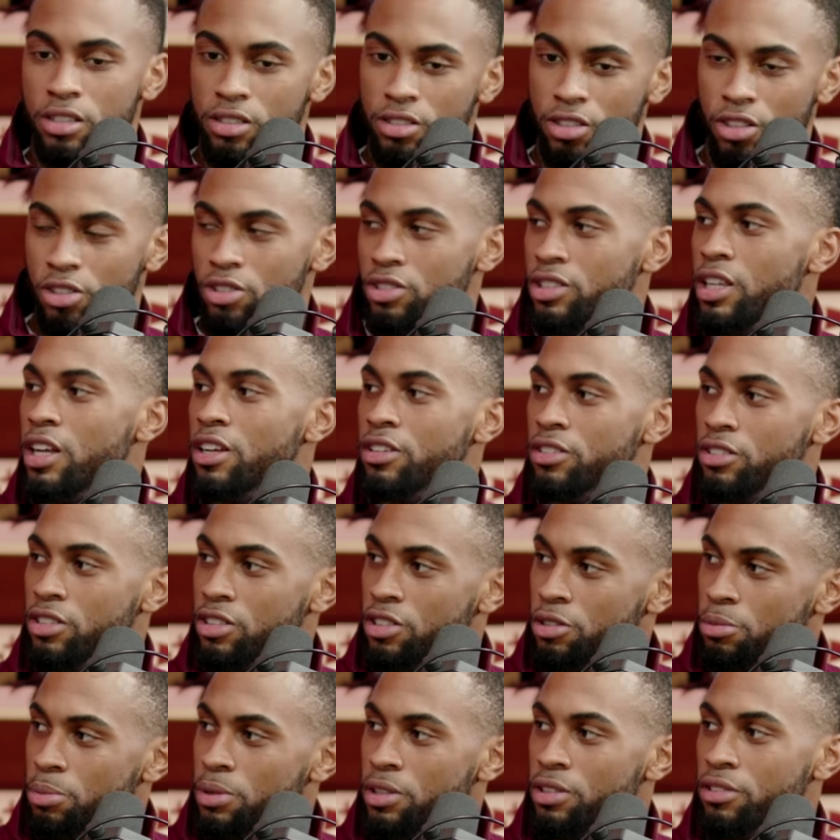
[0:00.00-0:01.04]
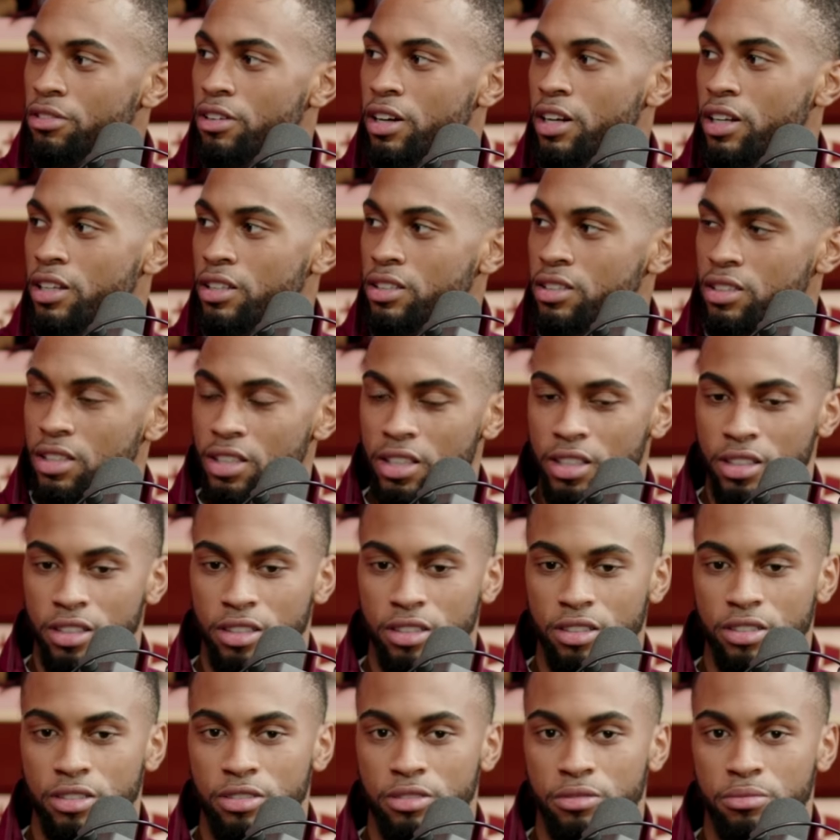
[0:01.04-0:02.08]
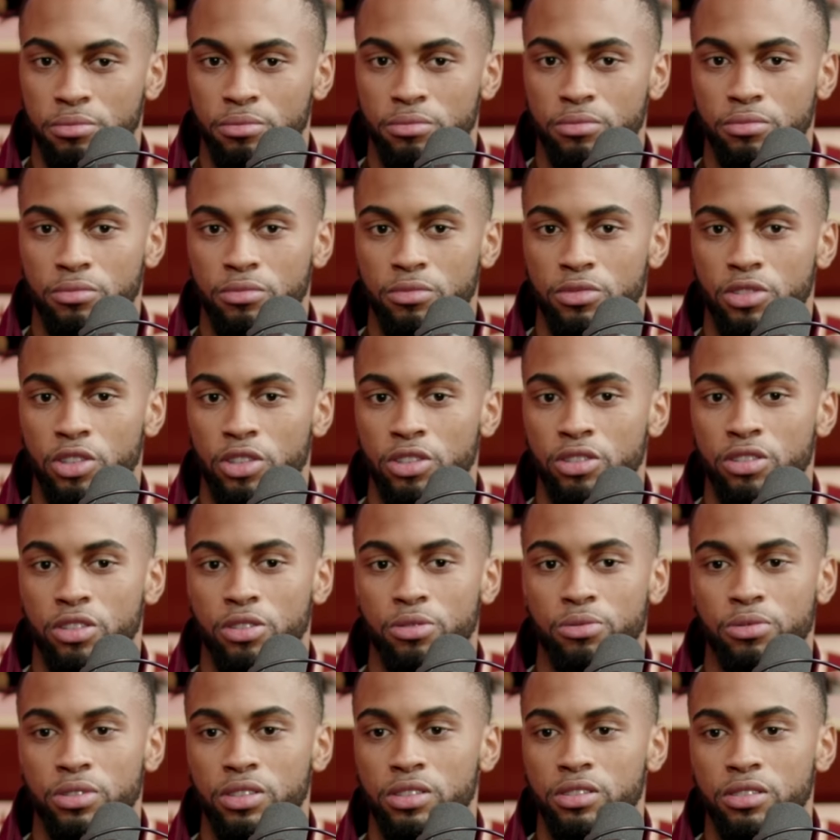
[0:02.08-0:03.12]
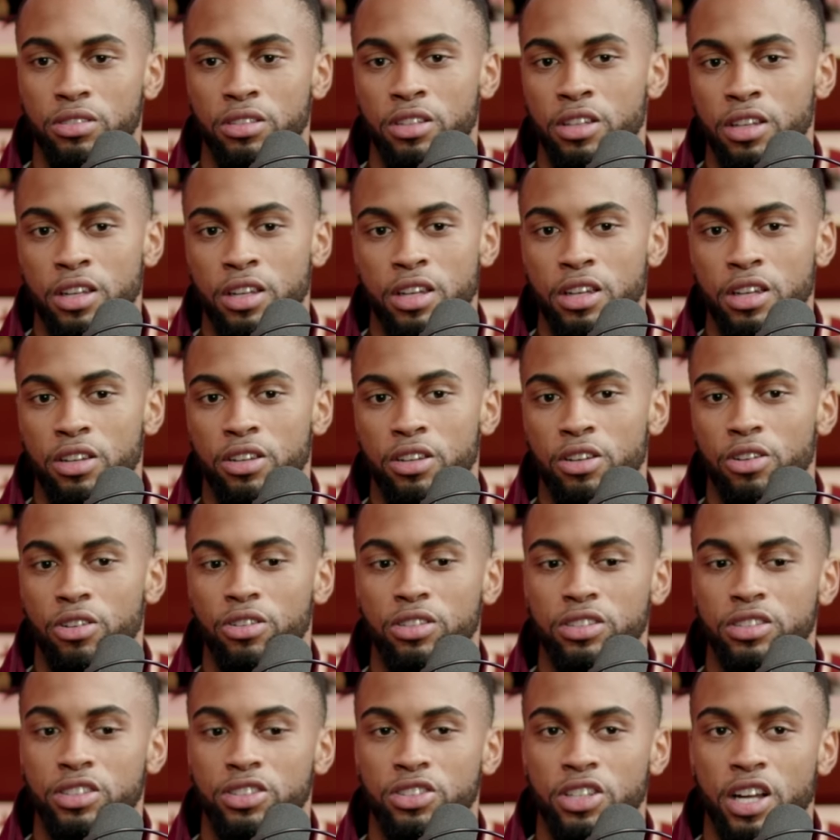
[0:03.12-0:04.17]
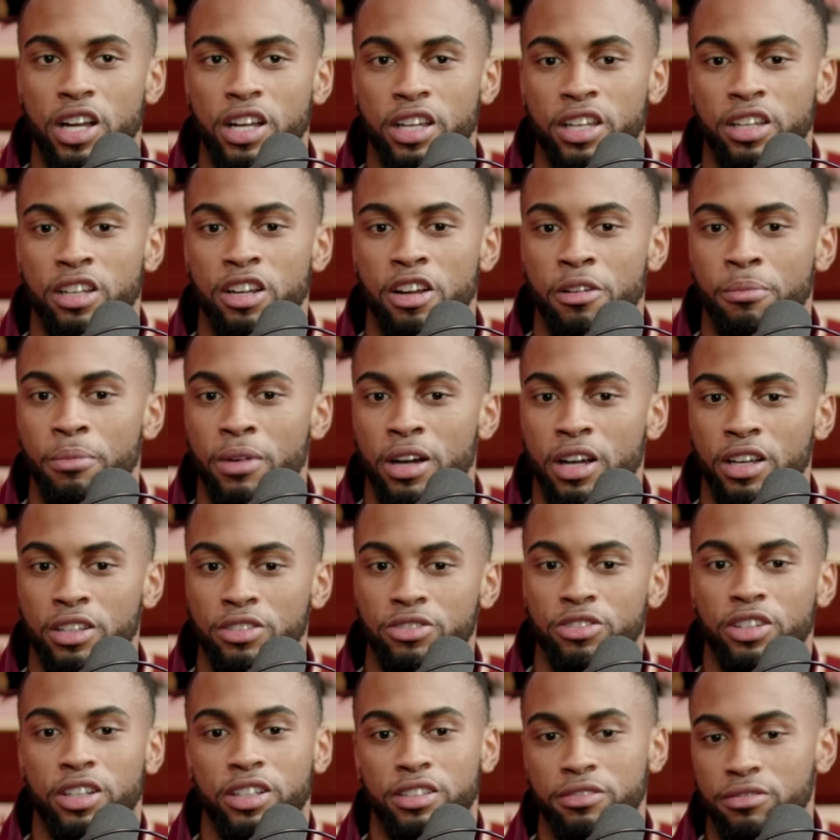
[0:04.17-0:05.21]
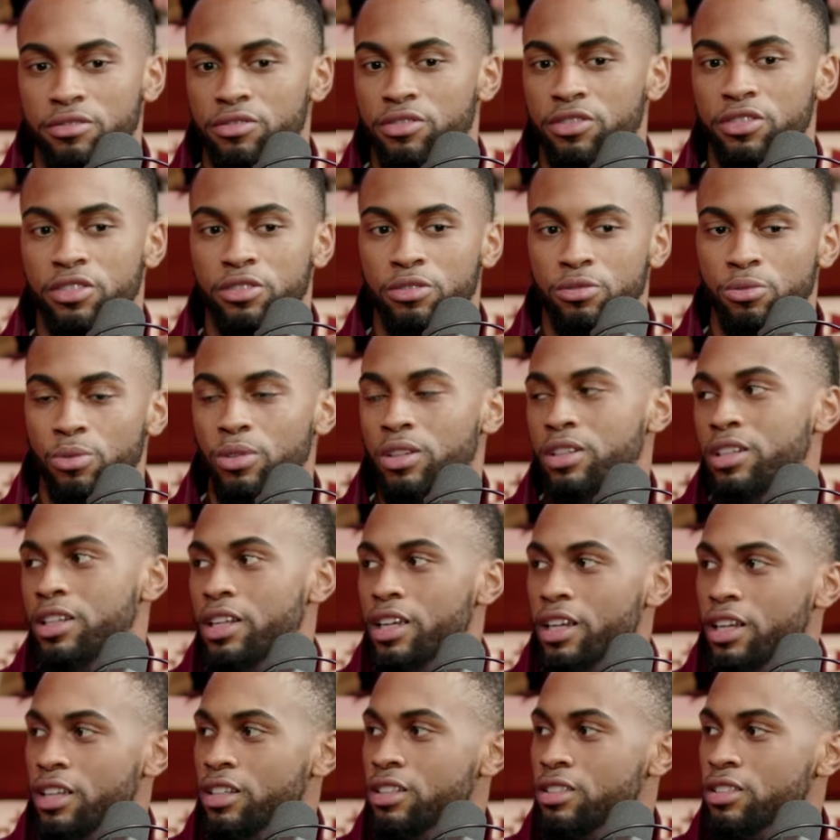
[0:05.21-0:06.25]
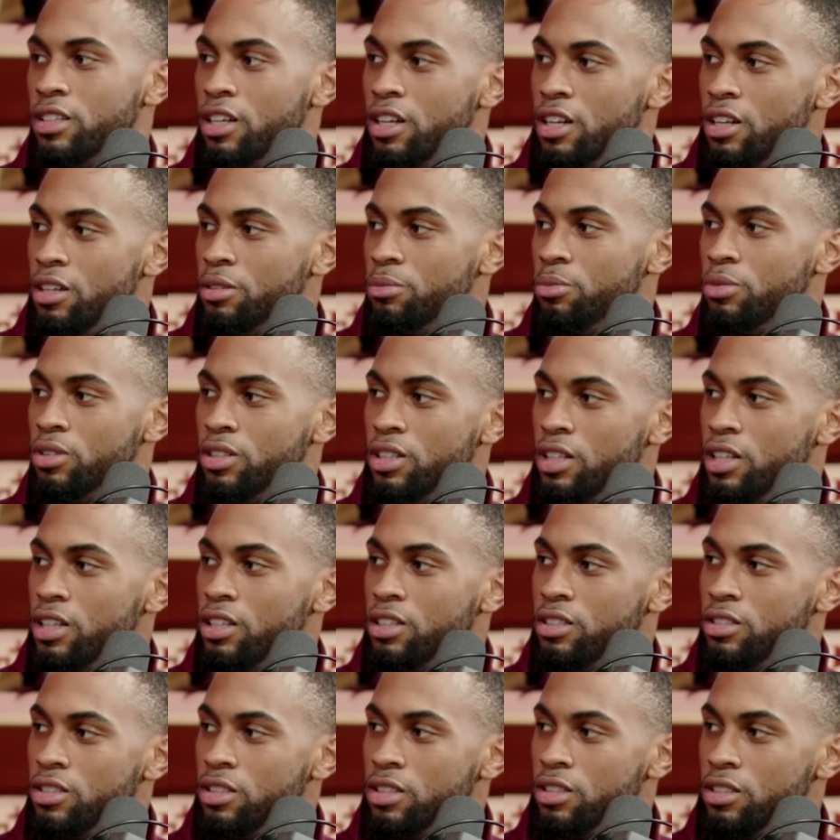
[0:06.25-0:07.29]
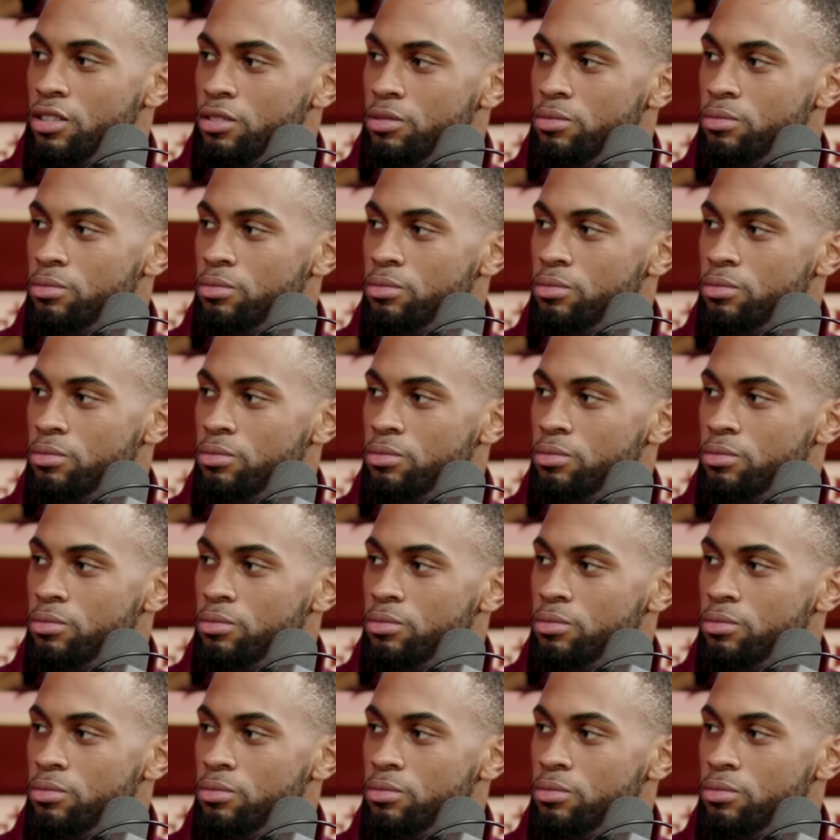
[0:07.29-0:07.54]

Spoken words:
Slows down a little bit, right? Yeah, and so, you know, we always just try to get our minds right for one day at a time.